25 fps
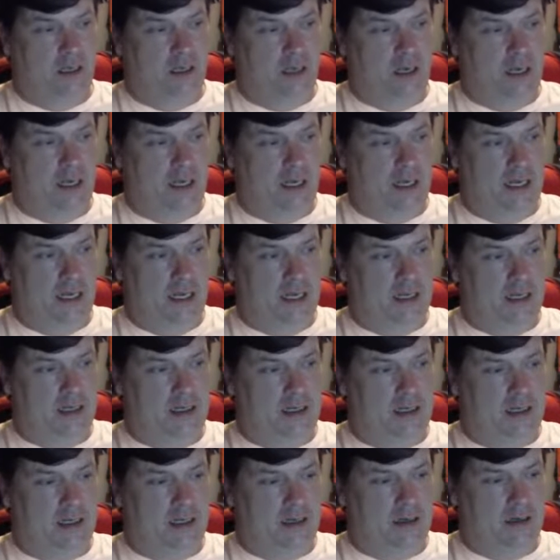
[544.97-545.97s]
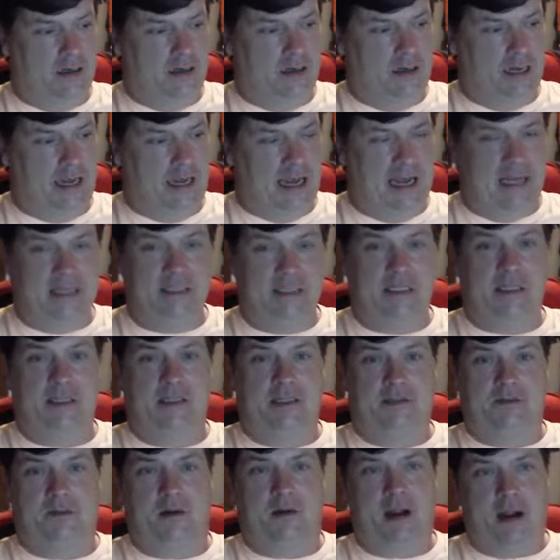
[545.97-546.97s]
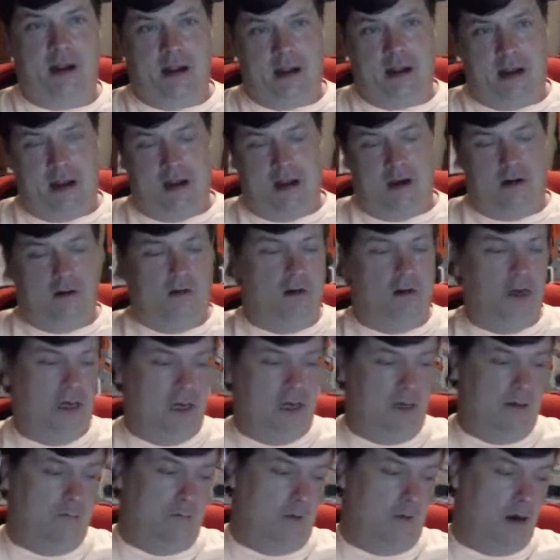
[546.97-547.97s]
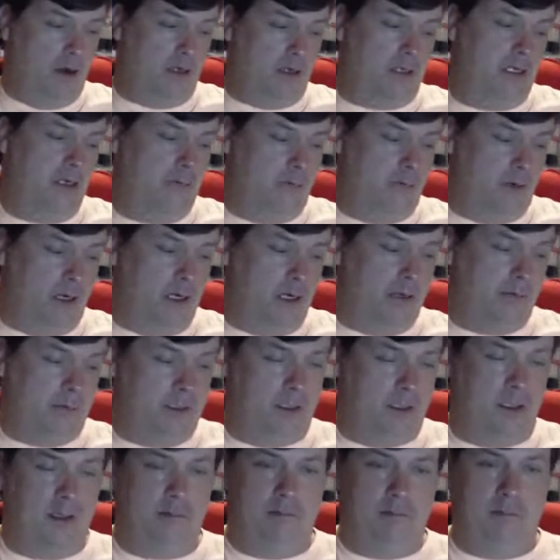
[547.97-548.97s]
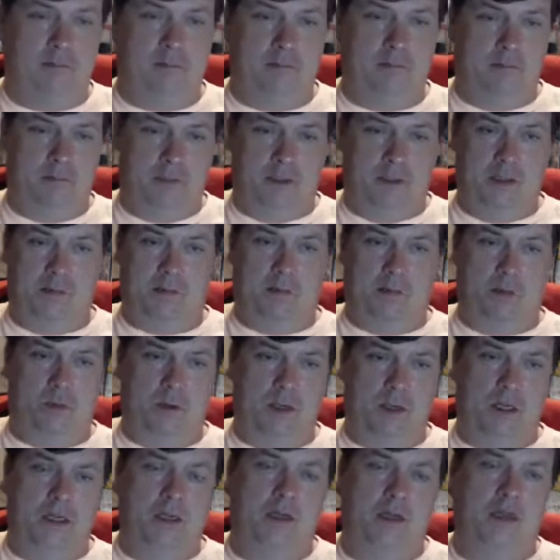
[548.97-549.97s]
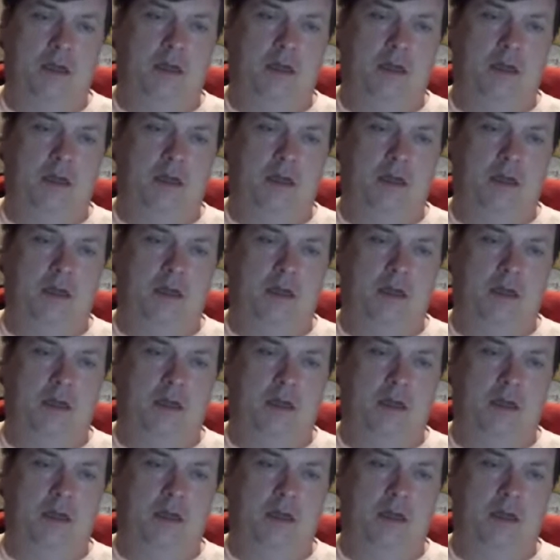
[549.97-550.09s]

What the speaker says: And as it is right now, Mark did bring up a good point.